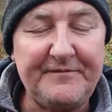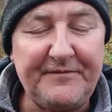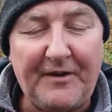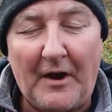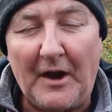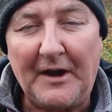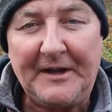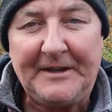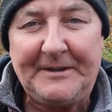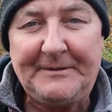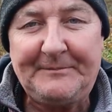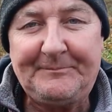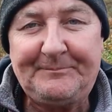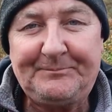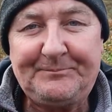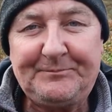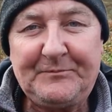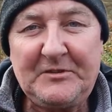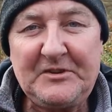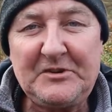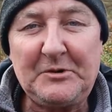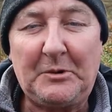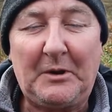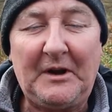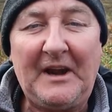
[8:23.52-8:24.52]
fine.
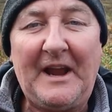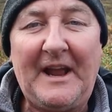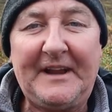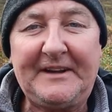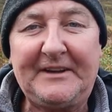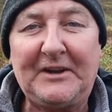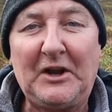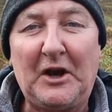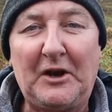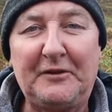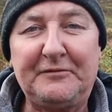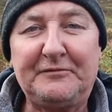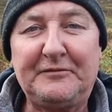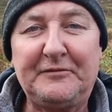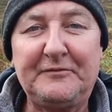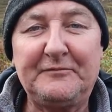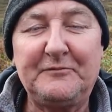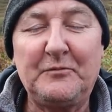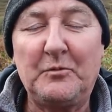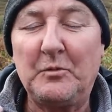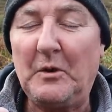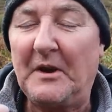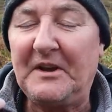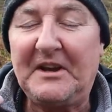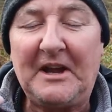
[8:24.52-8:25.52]
So I headed off,
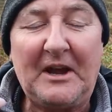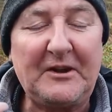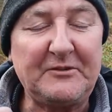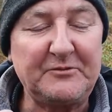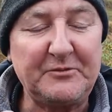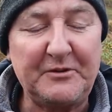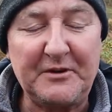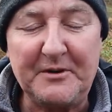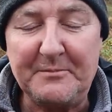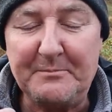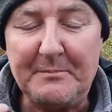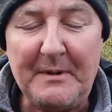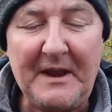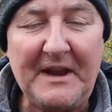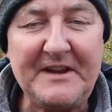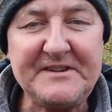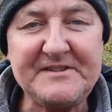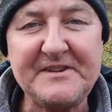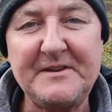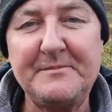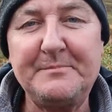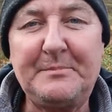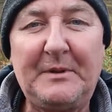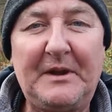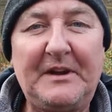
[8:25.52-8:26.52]
went down to an
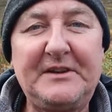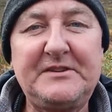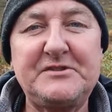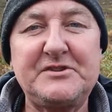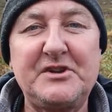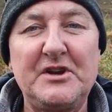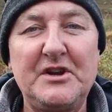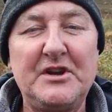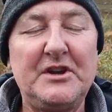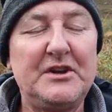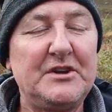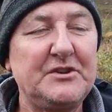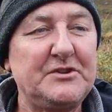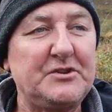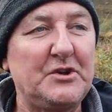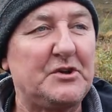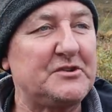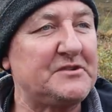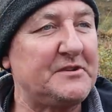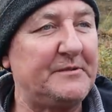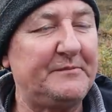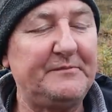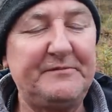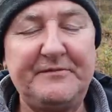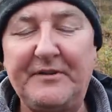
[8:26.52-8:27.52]
amazing beach, took
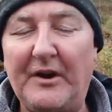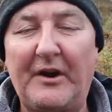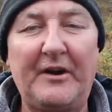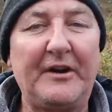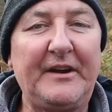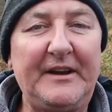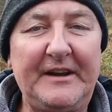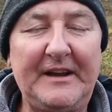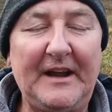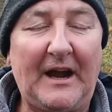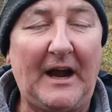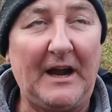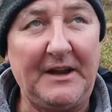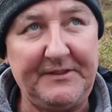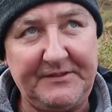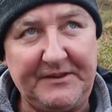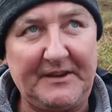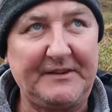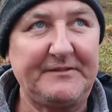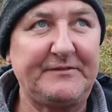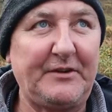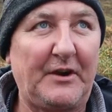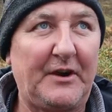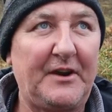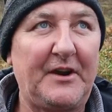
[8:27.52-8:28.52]
some very, I
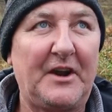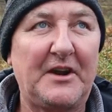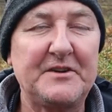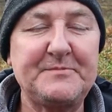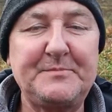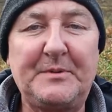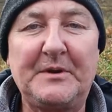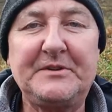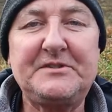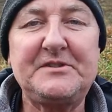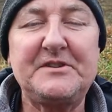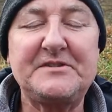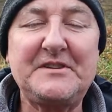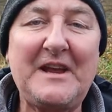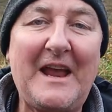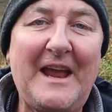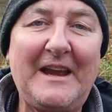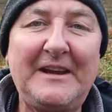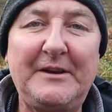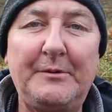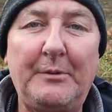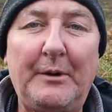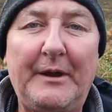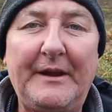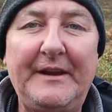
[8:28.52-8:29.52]
think, very nice pictures
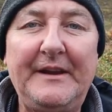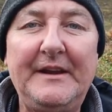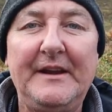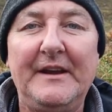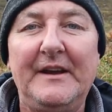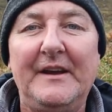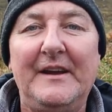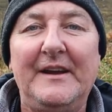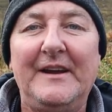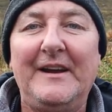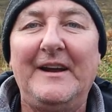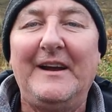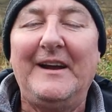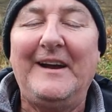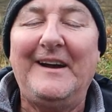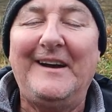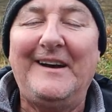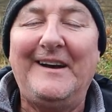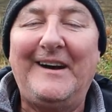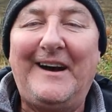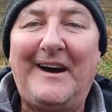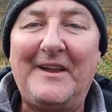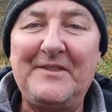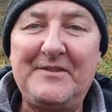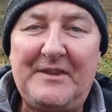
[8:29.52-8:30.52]
anyway.
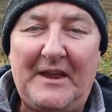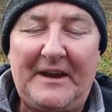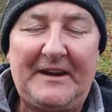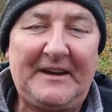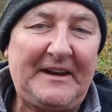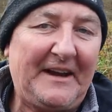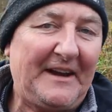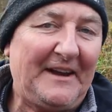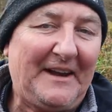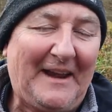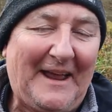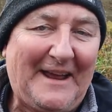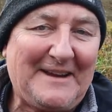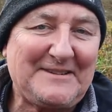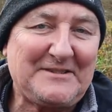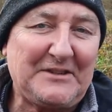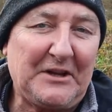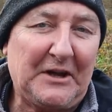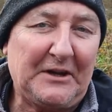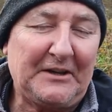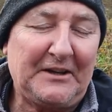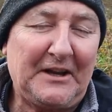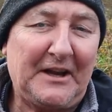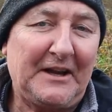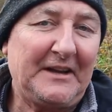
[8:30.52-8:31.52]
And then late last
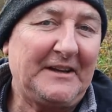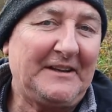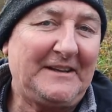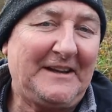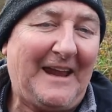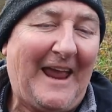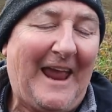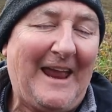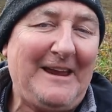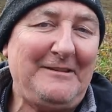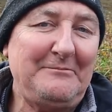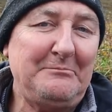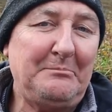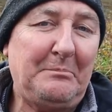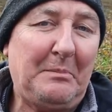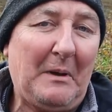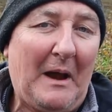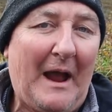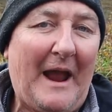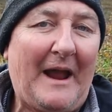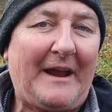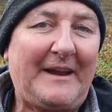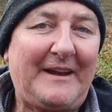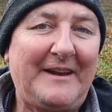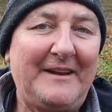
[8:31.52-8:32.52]
night, I came
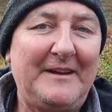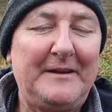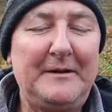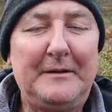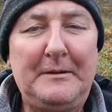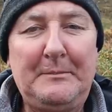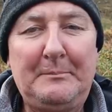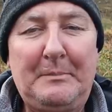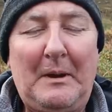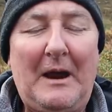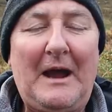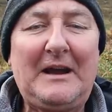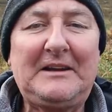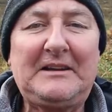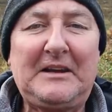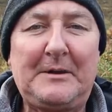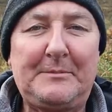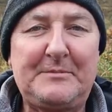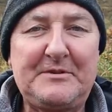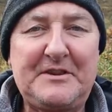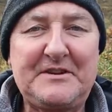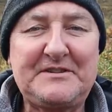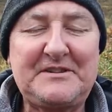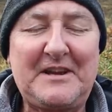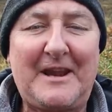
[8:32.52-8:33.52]
back, packed
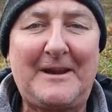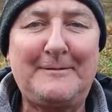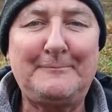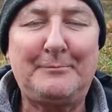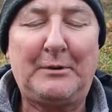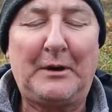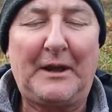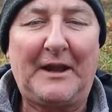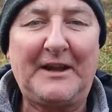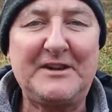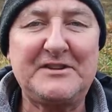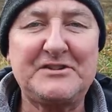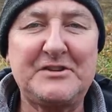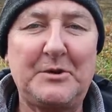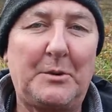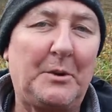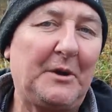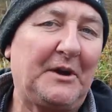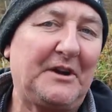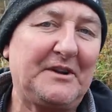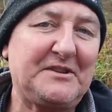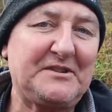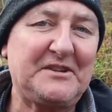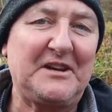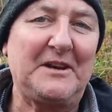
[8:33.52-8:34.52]
up at the same place so I
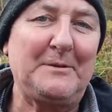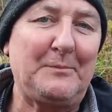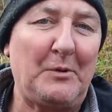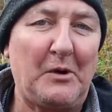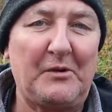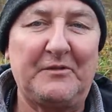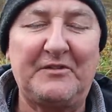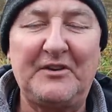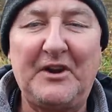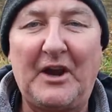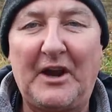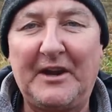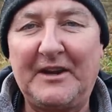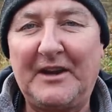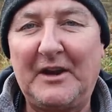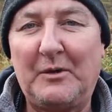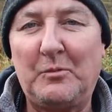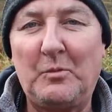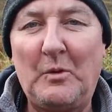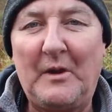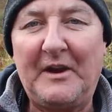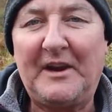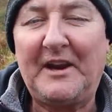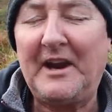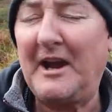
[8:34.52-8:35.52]
could sleep overnight
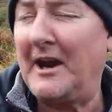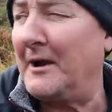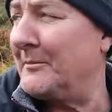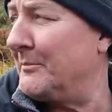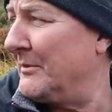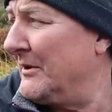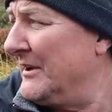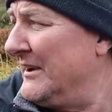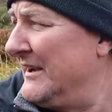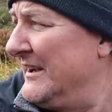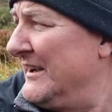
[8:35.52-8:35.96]
and wake up